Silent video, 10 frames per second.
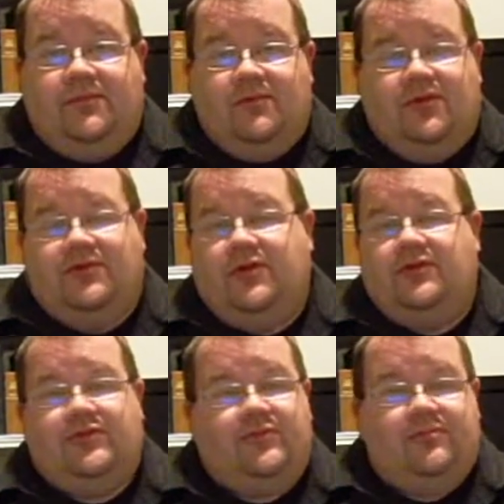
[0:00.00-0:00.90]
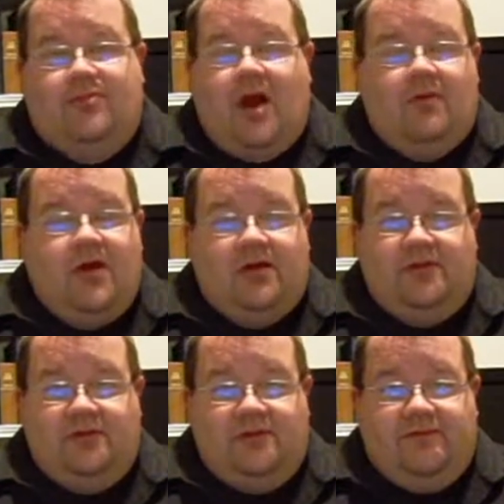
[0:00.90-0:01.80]
which was prior
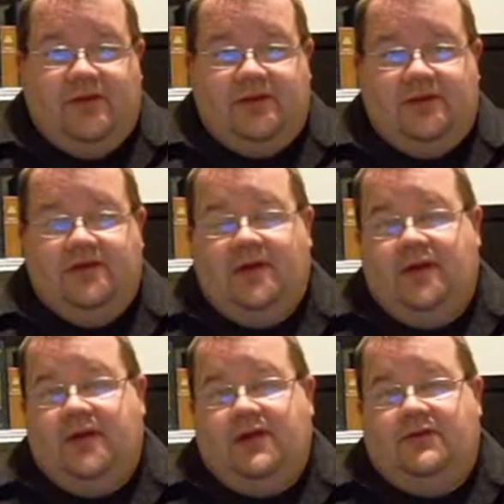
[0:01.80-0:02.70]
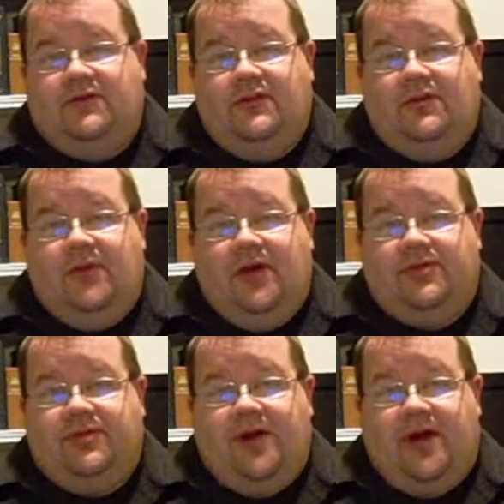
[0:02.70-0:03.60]
record of the defendant,
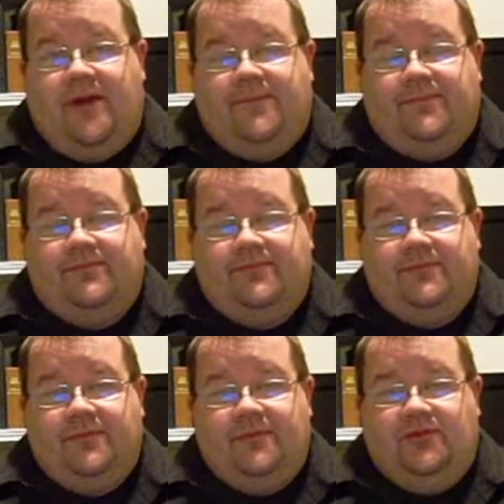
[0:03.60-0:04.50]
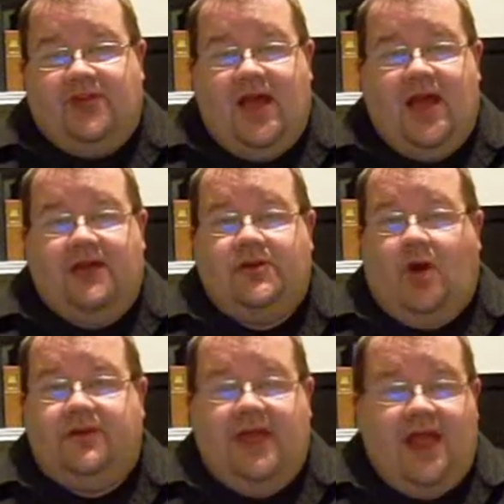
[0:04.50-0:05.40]
which had
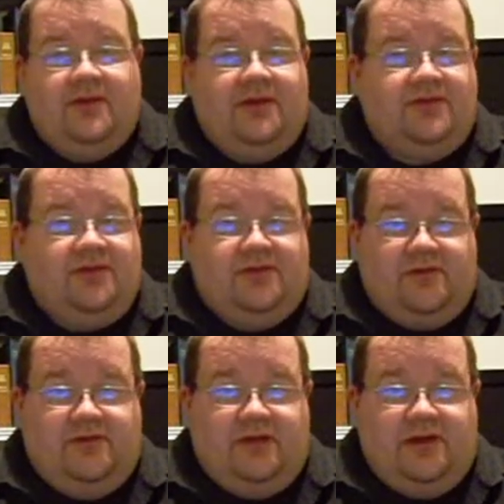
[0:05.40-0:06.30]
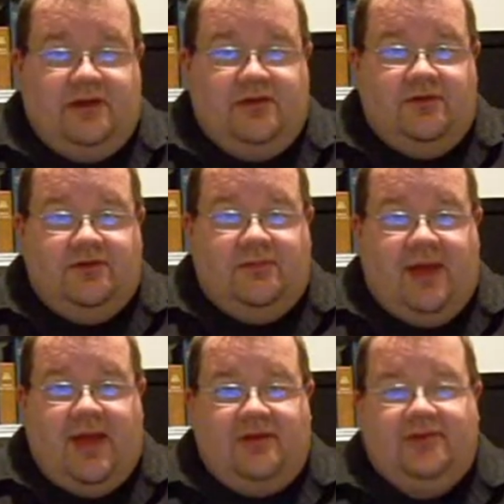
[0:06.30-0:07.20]
all the aliases the defendant had used in the
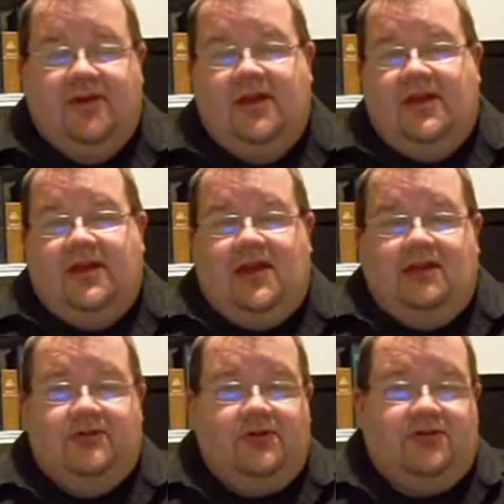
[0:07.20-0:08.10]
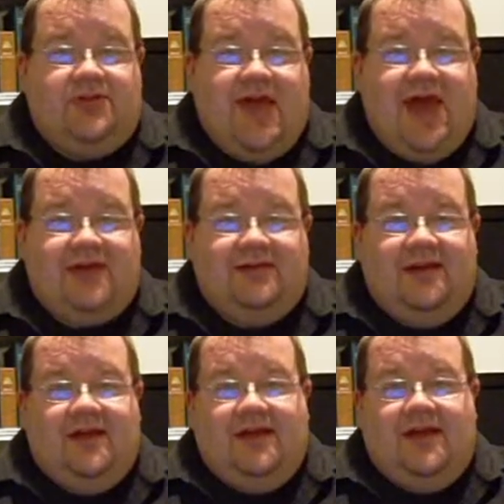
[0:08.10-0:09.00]
past. He introduced that
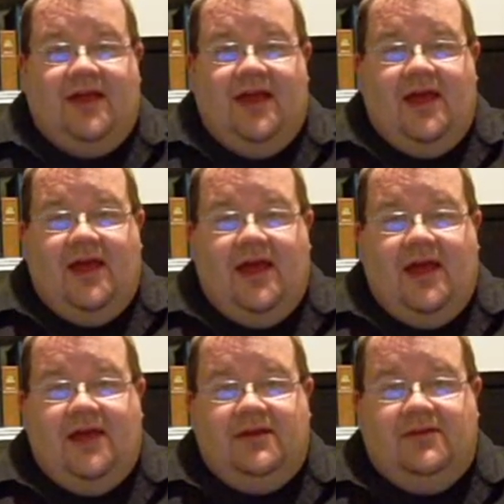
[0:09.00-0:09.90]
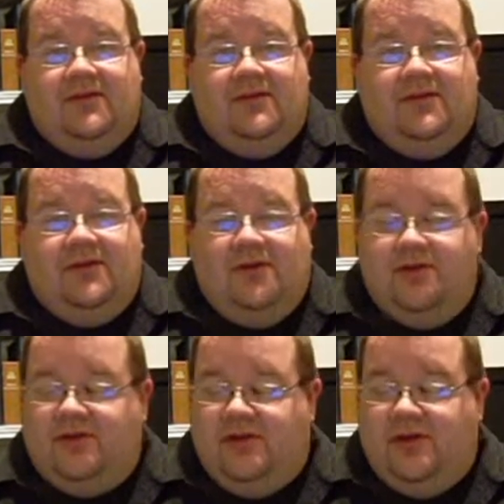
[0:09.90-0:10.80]
and
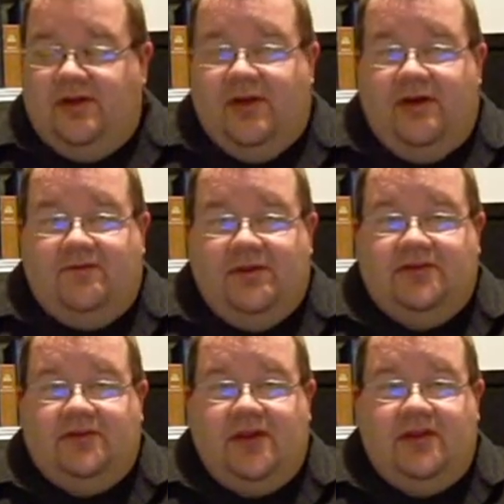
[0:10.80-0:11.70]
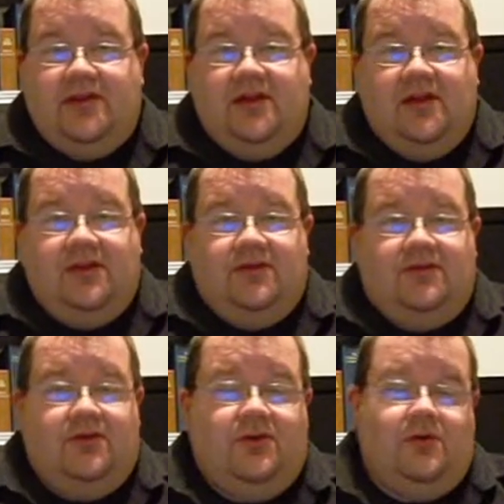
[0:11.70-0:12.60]
used the VSIN
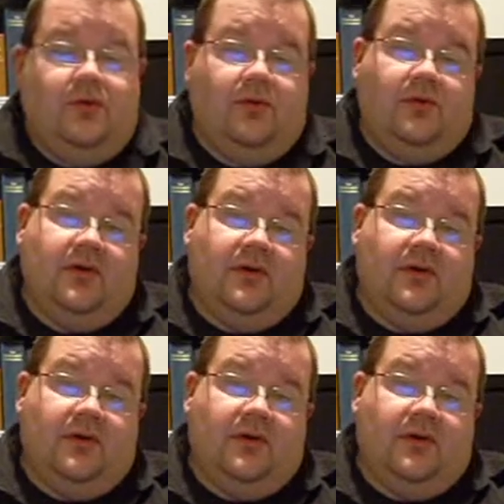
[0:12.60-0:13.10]
to